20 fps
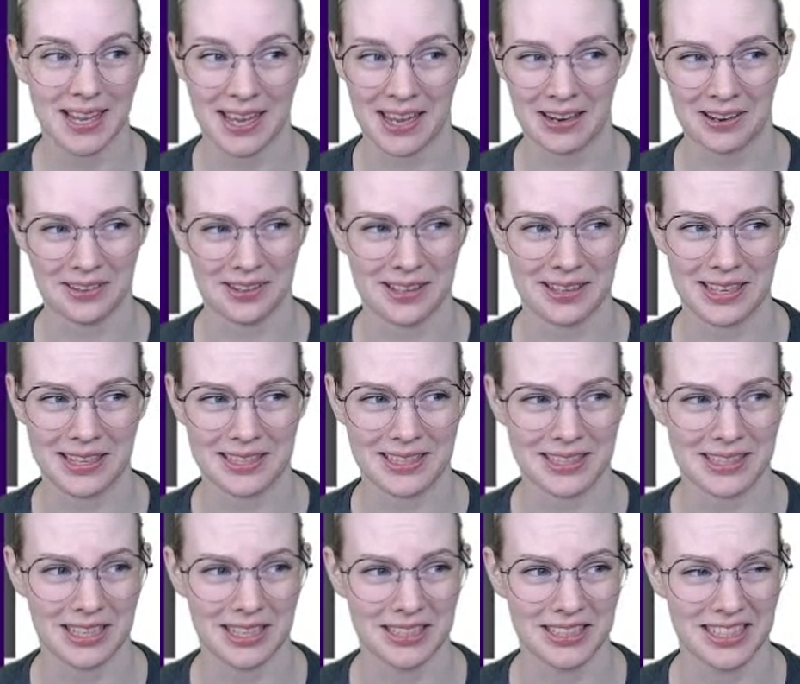I don't think that's a
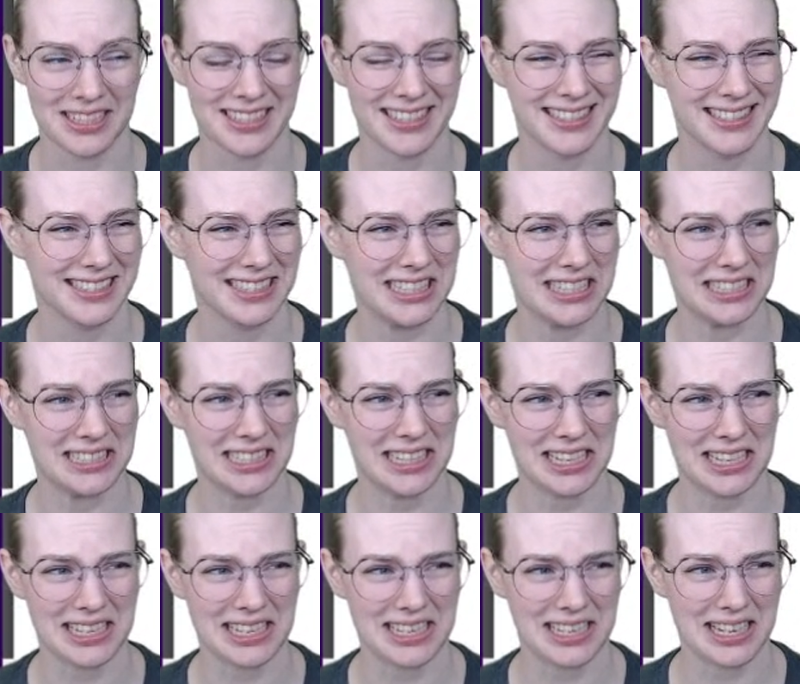delta. Is that
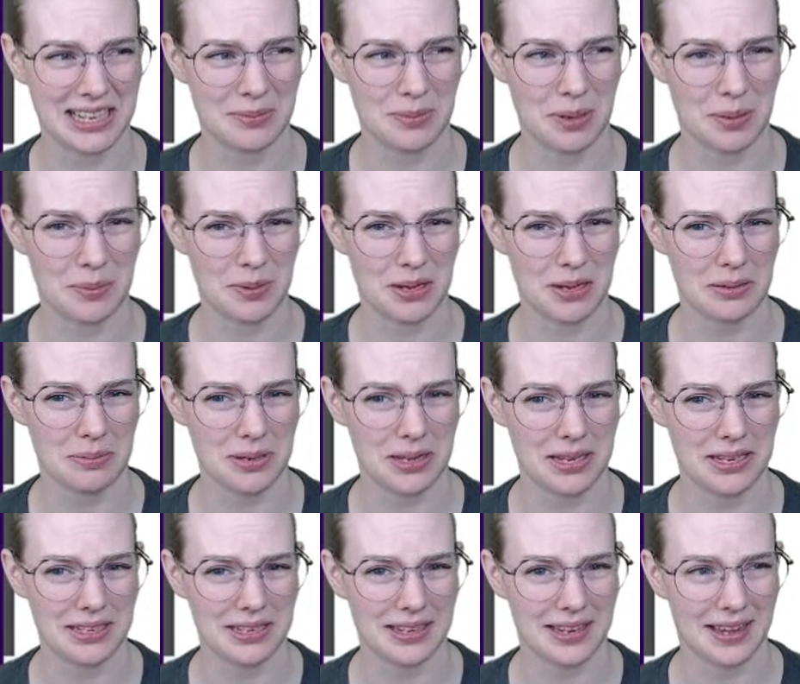a gamma?
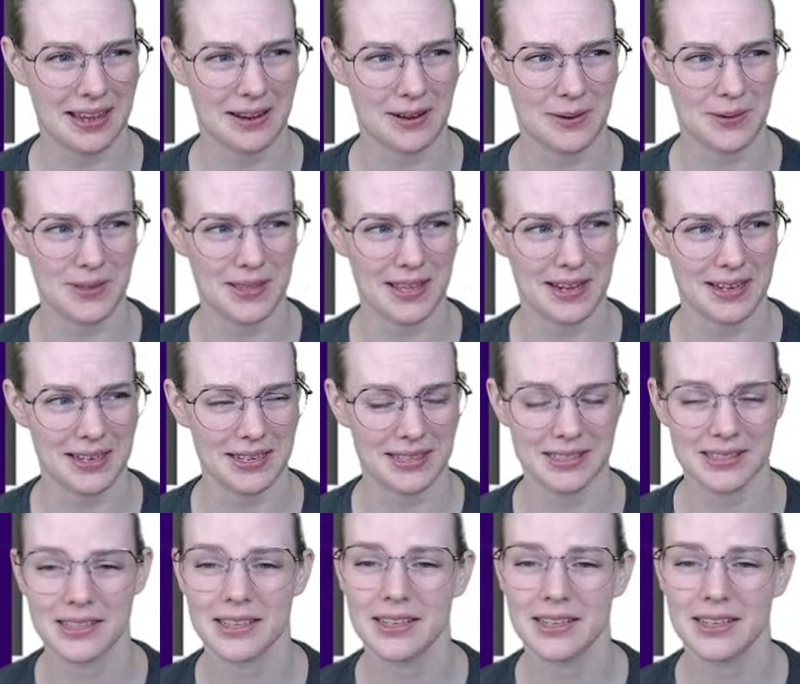That is.